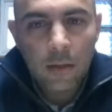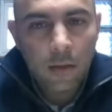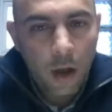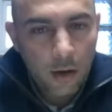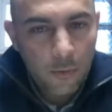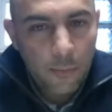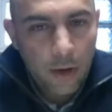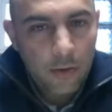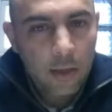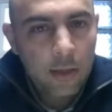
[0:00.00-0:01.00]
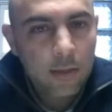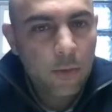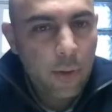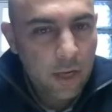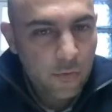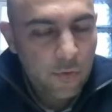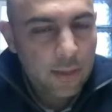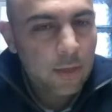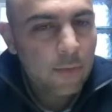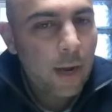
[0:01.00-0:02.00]
talk about the
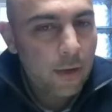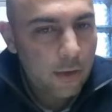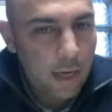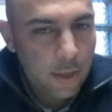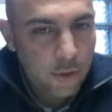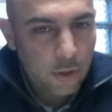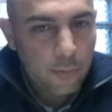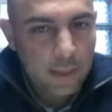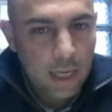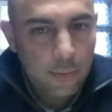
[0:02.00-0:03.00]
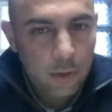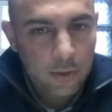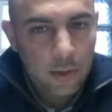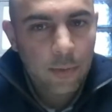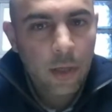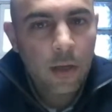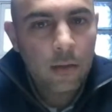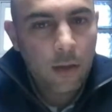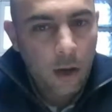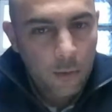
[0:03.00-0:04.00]
benefits in mitochondrial metabolism,
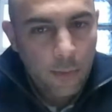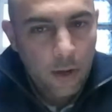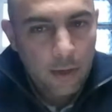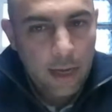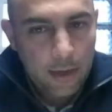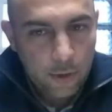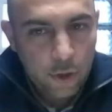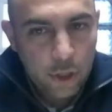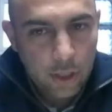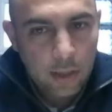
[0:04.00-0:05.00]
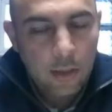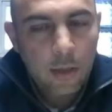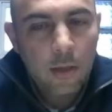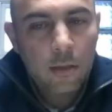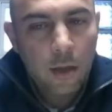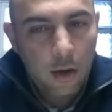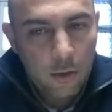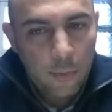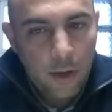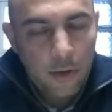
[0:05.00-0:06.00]
talk about energy, talk
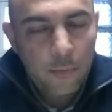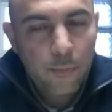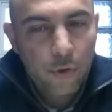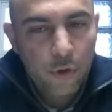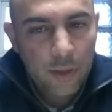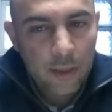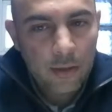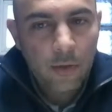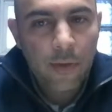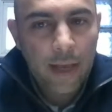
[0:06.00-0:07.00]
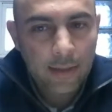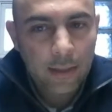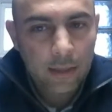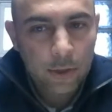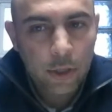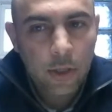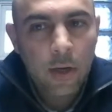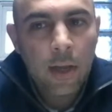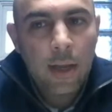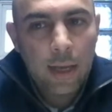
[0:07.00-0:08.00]
about improving the vasculature.
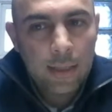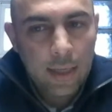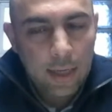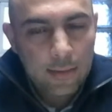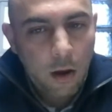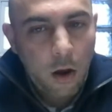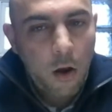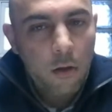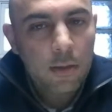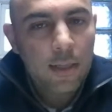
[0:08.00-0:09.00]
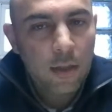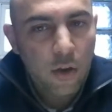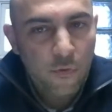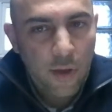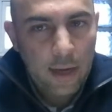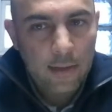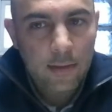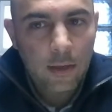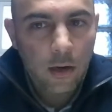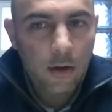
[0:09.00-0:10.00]
And yes, all these effects
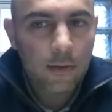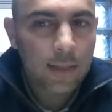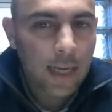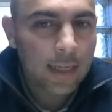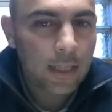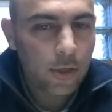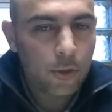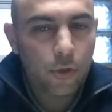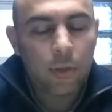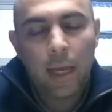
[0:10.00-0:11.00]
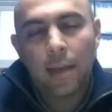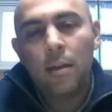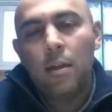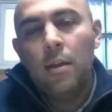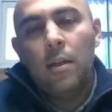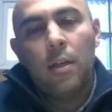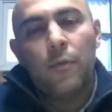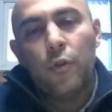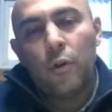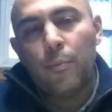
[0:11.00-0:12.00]
are secondary to that. If
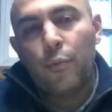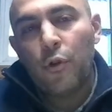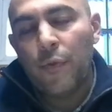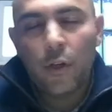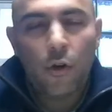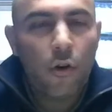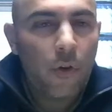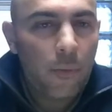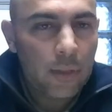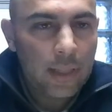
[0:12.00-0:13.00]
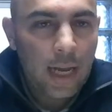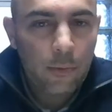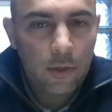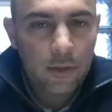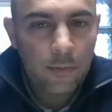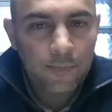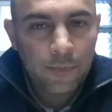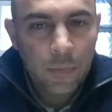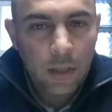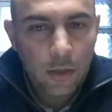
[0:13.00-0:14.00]
you're improving your overall metabolism,
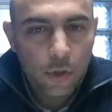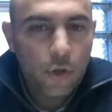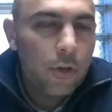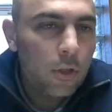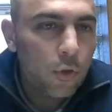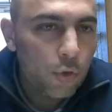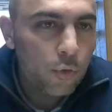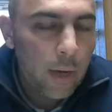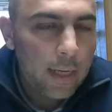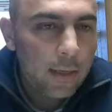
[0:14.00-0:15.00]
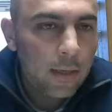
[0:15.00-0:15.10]
you're going to lose weight.